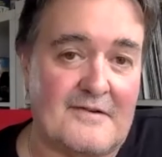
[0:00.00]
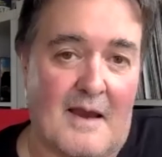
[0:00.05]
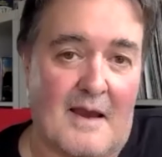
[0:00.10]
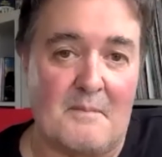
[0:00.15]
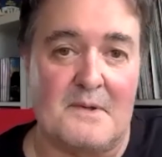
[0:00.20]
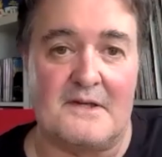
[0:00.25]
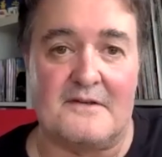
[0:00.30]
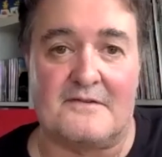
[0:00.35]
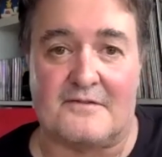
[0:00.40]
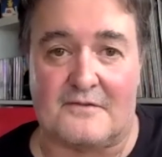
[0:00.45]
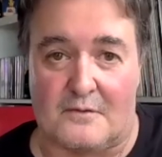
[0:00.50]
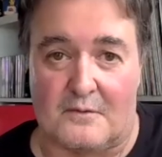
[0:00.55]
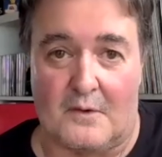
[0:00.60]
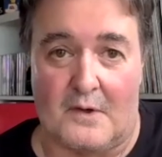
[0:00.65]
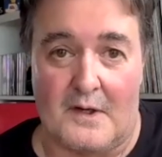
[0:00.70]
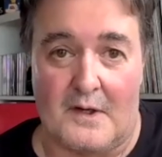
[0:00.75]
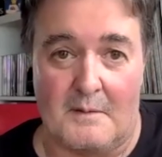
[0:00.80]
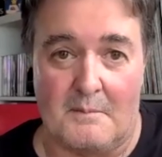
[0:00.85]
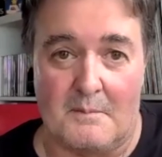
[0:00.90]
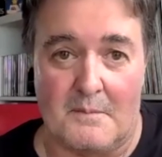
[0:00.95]
be Sammy
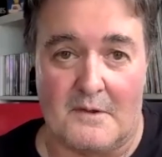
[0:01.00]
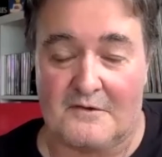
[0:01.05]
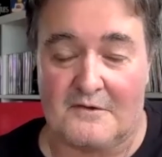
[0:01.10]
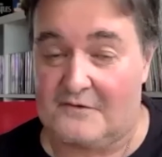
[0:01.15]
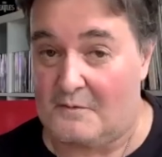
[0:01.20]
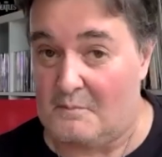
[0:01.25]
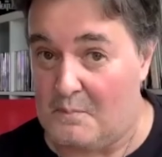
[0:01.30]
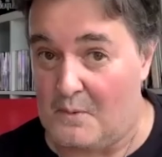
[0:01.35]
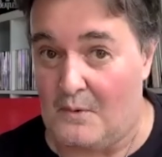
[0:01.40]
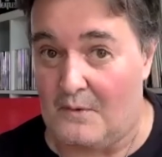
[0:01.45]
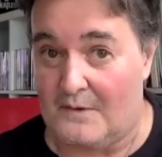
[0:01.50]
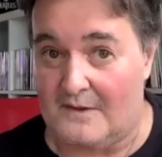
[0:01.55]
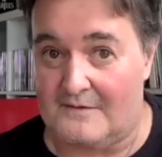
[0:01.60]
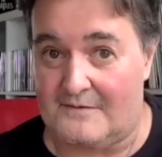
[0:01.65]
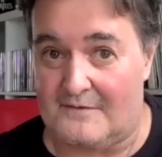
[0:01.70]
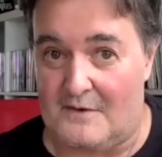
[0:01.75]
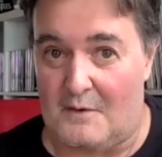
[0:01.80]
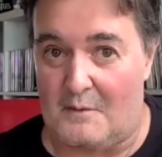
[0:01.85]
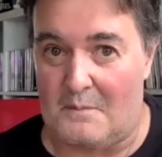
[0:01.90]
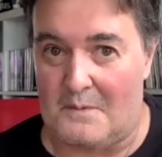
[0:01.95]
Scream
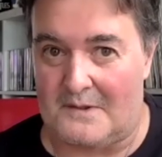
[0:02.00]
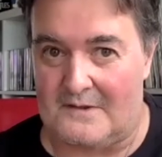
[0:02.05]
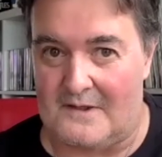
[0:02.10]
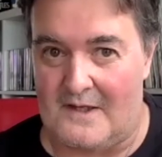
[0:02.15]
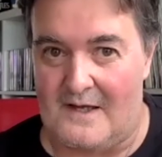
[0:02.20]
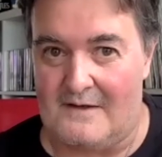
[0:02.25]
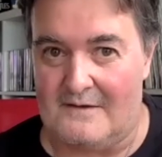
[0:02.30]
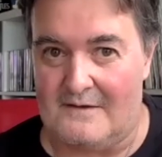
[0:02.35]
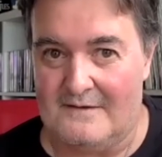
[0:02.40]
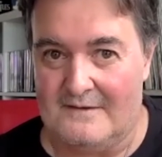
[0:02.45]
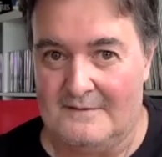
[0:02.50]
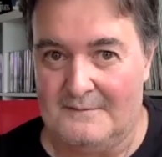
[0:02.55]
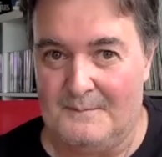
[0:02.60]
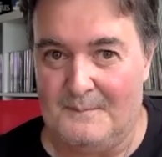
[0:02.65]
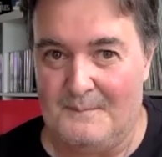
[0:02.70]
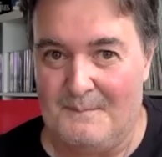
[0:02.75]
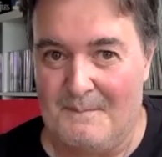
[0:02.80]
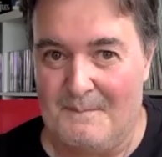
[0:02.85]
supporting Sarah McLeod?